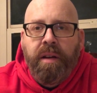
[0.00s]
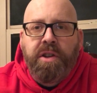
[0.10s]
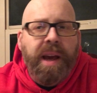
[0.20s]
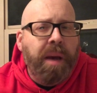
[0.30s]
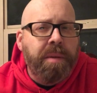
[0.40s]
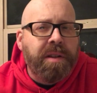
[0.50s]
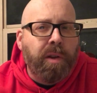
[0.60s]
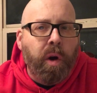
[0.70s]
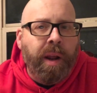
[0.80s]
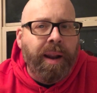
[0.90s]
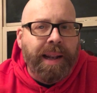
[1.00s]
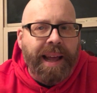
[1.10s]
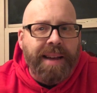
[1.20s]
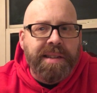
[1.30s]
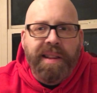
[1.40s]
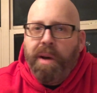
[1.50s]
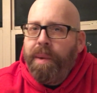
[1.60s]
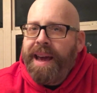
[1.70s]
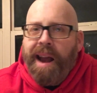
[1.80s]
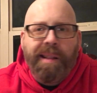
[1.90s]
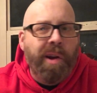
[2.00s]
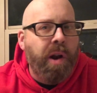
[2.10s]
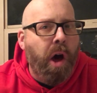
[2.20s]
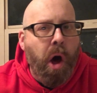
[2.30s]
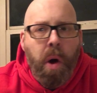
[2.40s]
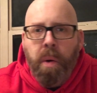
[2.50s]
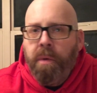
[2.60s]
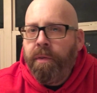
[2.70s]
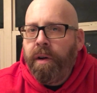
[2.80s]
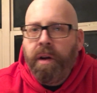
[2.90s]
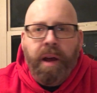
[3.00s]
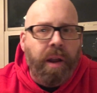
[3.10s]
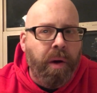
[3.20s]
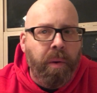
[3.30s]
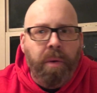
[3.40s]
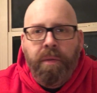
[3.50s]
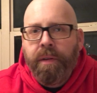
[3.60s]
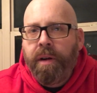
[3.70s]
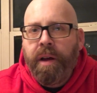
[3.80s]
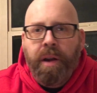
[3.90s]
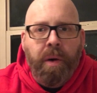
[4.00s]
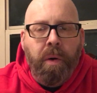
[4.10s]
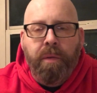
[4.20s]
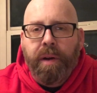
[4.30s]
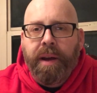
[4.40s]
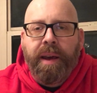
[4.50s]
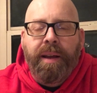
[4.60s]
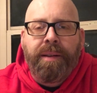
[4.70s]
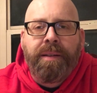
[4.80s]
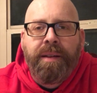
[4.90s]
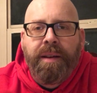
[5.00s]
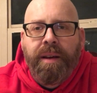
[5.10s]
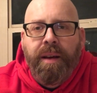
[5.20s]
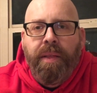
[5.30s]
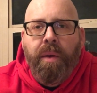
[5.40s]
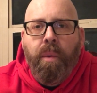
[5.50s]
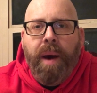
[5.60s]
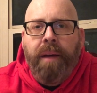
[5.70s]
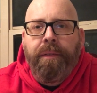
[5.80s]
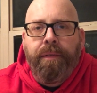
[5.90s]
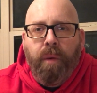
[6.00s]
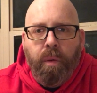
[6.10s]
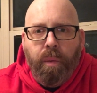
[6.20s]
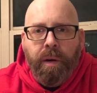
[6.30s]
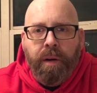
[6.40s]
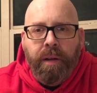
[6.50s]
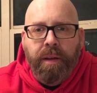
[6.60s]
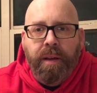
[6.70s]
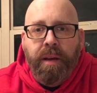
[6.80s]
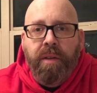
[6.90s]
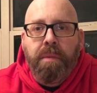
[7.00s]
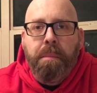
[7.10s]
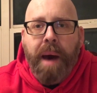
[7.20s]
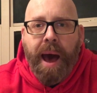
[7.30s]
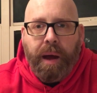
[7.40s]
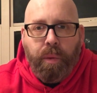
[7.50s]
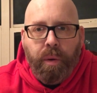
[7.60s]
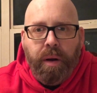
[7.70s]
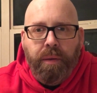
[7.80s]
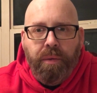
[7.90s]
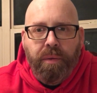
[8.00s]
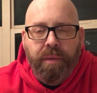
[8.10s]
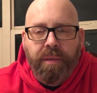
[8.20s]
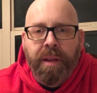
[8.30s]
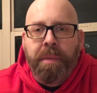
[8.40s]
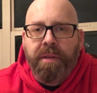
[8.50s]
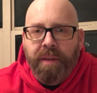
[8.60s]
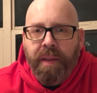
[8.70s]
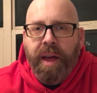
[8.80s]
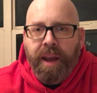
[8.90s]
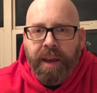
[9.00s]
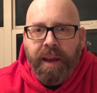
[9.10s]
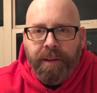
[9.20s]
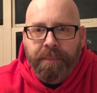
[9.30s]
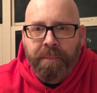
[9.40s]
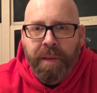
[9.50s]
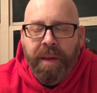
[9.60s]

Jacob is learning a lesson that we got to learn over and over and over again. The way forward is backwards. Let me say that again.